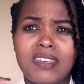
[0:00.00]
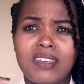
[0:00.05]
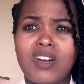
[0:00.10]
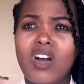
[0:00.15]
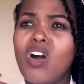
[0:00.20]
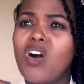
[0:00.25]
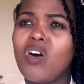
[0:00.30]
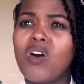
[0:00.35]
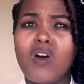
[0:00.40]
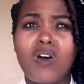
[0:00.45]

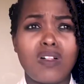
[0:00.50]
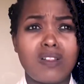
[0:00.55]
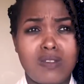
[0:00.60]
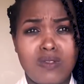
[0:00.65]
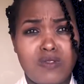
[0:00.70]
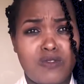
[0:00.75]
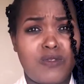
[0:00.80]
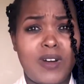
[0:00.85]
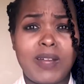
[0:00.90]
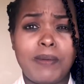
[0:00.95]
or
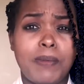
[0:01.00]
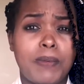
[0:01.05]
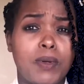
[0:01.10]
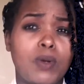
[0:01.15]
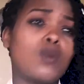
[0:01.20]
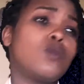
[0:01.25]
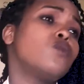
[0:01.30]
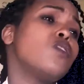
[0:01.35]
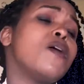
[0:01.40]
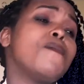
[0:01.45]
you find people
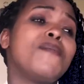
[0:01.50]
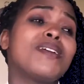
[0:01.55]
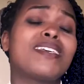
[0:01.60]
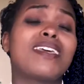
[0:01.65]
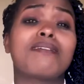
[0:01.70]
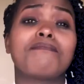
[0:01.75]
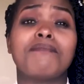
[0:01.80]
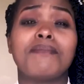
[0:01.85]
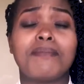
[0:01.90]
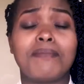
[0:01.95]
who are
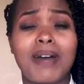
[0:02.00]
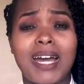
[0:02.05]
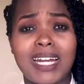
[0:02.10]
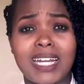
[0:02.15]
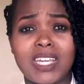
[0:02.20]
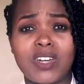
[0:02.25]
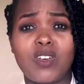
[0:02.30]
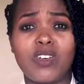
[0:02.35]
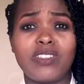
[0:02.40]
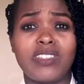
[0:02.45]
making
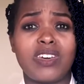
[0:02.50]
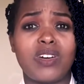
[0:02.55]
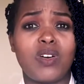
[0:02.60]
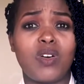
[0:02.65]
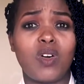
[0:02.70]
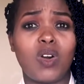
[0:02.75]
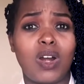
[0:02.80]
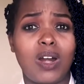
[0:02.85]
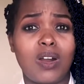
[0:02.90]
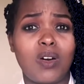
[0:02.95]
money on
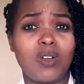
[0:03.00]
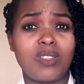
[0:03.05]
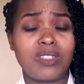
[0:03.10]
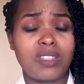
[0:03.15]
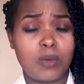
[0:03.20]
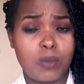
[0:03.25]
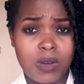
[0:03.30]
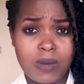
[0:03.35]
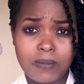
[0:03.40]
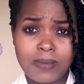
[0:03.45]
the
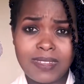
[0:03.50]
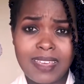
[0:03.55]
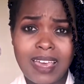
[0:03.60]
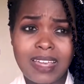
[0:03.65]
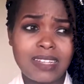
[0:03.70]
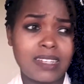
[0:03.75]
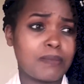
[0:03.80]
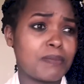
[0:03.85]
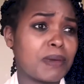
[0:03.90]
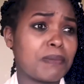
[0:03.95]

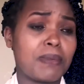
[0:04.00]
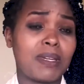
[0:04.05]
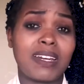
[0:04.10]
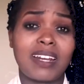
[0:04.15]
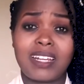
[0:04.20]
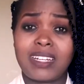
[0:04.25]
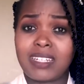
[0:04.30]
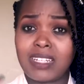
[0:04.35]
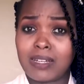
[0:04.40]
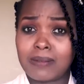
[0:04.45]
website, maybe
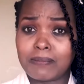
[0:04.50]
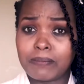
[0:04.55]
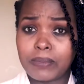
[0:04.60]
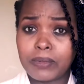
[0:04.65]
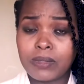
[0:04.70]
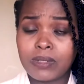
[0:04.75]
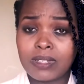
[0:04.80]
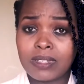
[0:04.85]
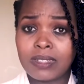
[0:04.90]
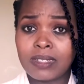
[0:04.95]
writing
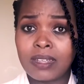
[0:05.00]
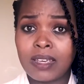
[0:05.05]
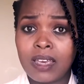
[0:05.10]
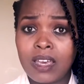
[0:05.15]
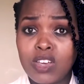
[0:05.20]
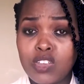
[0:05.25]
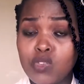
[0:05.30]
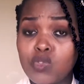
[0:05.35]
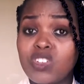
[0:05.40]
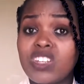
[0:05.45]
books.
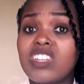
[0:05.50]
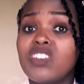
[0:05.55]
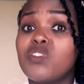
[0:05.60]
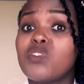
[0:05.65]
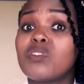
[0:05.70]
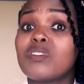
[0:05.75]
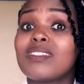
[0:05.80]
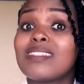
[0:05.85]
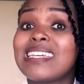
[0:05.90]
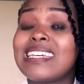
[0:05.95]
You didn't
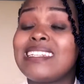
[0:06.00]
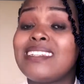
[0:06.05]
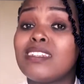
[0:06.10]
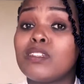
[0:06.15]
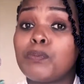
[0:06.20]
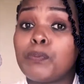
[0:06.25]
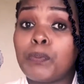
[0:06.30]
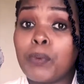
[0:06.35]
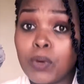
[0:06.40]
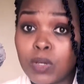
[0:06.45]
know it is
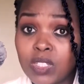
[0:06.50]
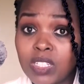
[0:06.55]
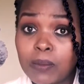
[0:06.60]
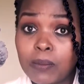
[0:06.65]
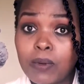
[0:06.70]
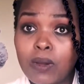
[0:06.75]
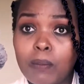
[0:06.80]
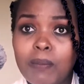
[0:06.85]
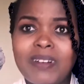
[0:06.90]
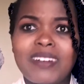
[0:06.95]

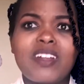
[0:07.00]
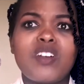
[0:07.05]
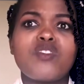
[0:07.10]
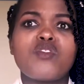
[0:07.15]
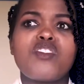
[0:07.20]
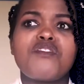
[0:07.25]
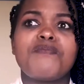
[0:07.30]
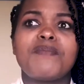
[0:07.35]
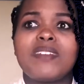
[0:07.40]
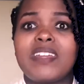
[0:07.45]
possible, but now you
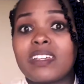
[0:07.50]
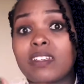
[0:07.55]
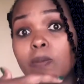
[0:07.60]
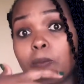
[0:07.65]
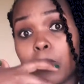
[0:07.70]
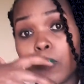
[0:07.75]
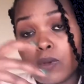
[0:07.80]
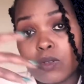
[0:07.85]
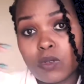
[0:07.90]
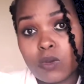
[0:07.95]
have been
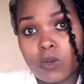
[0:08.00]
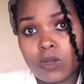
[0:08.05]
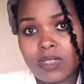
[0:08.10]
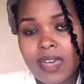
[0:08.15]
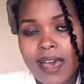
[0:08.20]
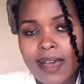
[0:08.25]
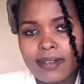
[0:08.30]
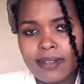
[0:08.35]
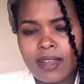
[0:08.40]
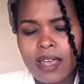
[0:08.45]
exposed to
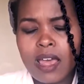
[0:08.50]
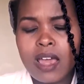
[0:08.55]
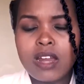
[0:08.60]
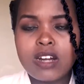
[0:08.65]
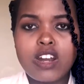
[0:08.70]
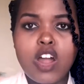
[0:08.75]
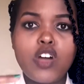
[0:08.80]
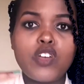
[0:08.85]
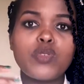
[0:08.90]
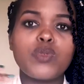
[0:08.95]
that.
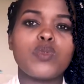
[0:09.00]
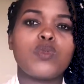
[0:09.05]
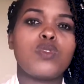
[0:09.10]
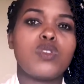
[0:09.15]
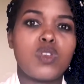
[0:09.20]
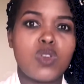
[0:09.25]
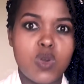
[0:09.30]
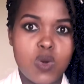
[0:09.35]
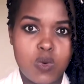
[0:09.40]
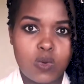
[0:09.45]
Now you
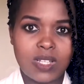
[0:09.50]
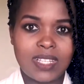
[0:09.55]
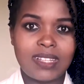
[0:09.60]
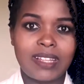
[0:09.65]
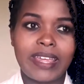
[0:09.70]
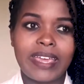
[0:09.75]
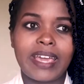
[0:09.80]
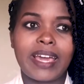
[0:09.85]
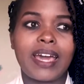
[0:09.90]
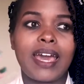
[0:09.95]
know. It's
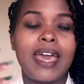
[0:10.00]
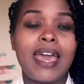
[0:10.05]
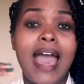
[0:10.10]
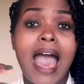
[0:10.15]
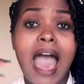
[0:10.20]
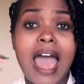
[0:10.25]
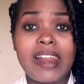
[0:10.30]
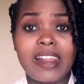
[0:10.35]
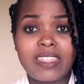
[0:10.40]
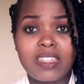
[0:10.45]
like
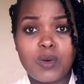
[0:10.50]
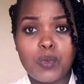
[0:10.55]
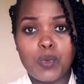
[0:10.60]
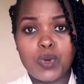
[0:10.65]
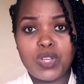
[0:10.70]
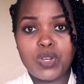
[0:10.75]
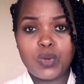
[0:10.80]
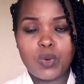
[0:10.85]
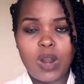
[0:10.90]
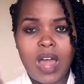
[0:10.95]
another
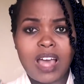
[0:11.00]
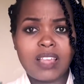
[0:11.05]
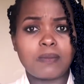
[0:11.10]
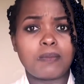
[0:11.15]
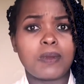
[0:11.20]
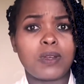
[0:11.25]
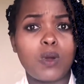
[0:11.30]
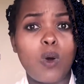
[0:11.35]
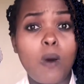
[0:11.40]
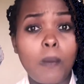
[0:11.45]
window has
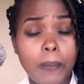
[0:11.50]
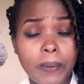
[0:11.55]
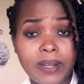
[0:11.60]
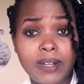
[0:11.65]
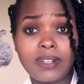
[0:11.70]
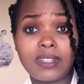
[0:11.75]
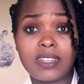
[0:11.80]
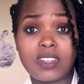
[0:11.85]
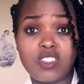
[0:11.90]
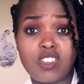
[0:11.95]
been
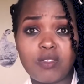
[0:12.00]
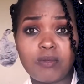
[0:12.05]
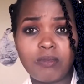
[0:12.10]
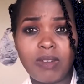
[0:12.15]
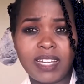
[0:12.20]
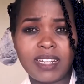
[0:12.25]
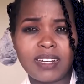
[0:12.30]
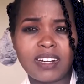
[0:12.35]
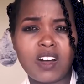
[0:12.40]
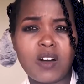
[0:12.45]
opened in your
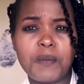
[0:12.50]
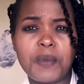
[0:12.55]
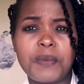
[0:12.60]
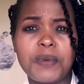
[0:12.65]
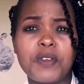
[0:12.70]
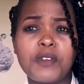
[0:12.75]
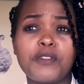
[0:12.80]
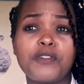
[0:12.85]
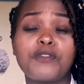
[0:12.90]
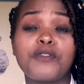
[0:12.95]
mind. Now maybe
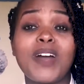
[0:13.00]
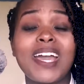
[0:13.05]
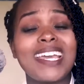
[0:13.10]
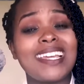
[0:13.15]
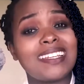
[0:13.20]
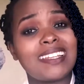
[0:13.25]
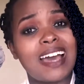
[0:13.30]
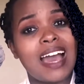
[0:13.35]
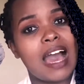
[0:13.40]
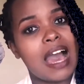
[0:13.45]
you
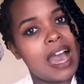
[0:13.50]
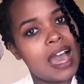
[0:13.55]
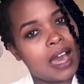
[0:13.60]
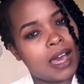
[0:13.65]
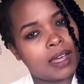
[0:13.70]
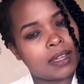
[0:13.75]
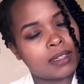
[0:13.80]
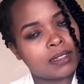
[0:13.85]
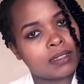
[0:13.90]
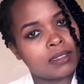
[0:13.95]
find,
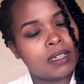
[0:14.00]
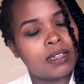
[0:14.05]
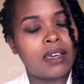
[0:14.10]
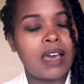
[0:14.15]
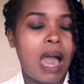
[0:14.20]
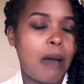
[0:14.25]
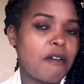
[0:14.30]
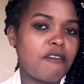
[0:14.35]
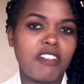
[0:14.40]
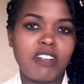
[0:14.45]

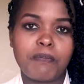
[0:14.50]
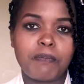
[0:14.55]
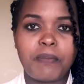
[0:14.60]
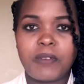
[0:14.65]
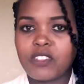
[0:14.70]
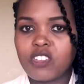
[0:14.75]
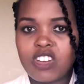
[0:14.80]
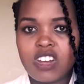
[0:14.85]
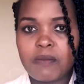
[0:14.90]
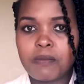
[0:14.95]
I'm even
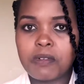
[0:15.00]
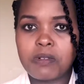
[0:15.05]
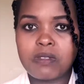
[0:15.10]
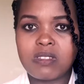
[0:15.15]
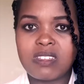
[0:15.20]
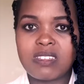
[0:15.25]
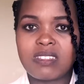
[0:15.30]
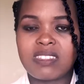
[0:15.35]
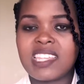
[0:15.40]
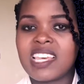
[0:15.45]
passionate about
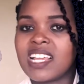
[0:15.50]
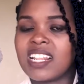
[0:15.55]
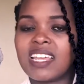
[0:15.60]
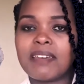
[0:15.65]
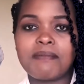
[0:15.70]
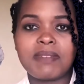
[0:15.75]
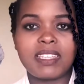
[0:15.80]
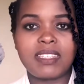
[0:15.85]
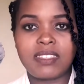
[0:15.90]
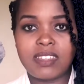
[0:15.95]
this thing. Let
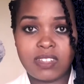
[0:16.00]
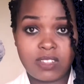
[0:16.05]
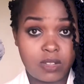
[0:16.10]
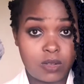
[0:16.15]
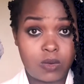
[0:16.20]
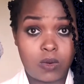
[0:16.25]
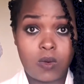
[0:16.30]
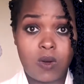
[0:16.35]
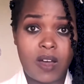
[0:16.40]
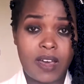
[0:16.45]
me just
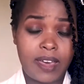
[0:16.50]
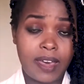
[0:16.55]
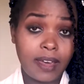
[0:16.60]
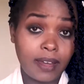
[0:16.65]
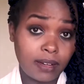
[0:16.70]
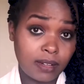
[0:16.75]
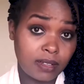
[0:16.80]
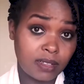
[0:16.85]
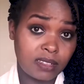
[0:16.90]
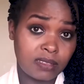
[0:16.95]
go
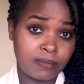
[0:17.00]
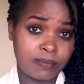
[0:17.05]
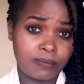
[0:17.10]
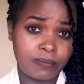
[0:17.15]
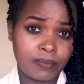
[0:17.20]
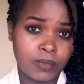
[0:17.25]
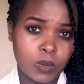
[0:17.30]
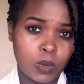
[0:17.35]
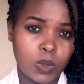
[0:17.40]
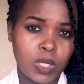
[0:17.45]
ahead.
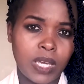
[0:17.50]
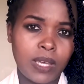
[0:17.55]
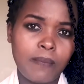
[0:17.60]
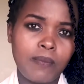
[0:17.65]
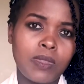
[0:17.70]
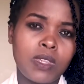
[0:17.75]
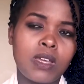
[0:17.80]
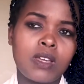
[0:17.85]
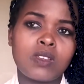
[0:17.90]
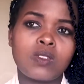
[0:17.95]
Okay,
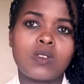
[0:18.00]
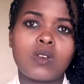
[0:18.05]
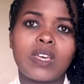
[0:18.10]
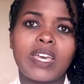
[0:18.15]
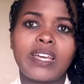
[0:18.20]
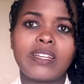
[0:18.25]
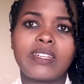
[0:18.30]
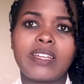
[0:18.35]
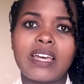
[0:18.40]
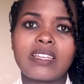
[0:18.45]
so
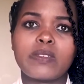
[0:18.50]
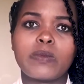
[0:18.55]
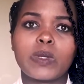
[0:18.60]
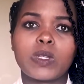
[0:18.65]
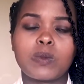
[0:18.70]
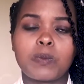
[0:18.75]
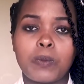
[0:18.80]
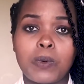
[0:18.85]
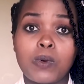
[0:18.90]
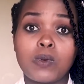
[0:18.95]
get as
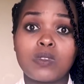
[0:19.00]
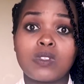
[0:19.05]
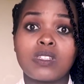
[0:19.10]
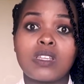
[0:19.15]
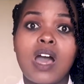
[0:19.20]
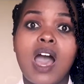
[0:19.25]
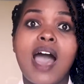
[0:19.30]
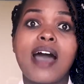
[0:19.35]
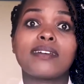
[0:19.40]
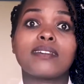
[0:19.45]
exposed
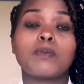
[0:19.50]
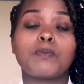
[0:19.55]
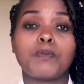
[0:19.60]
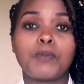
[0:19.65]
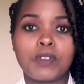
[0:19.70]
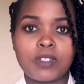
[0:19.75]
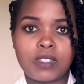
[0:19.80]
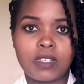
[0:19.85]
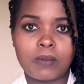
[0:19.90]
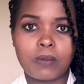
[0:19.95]
as
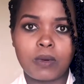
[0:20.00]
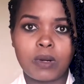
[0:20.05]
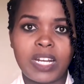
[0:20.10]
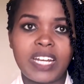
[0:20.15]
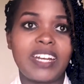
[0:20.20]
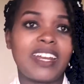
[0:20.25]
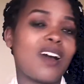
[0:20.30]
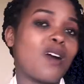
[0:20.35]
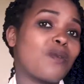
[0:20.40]
possible. And now